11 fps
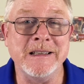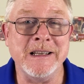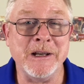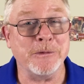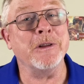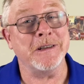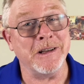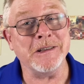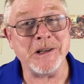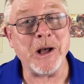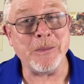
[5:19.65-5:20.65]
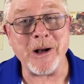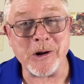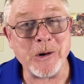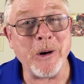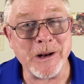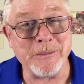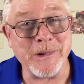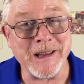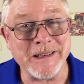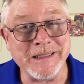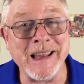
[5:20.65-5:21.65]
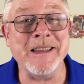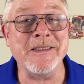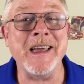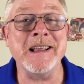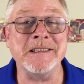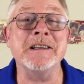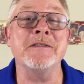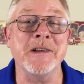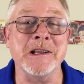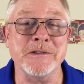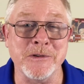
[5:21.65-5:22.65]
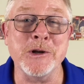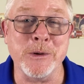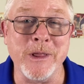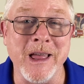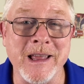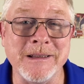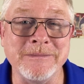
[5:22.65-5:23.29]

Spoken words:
It really does help out quite a bit, and thanks in advance for doing that.